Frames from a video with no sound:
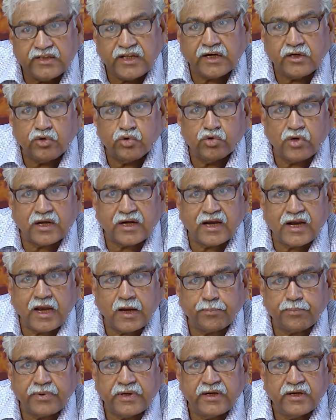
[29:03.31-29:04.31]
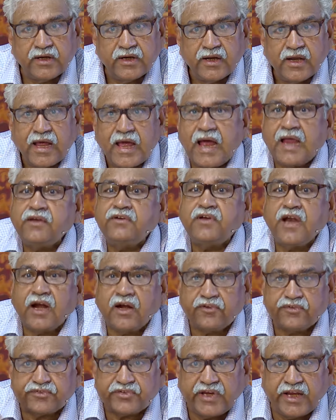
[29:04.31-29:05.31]
that you are happy and
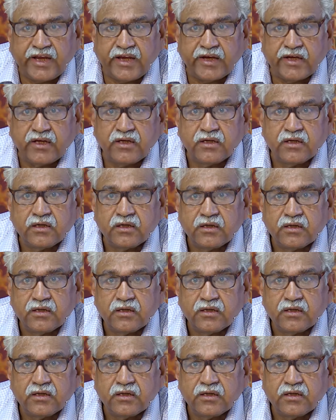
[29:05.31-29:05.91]
yet saying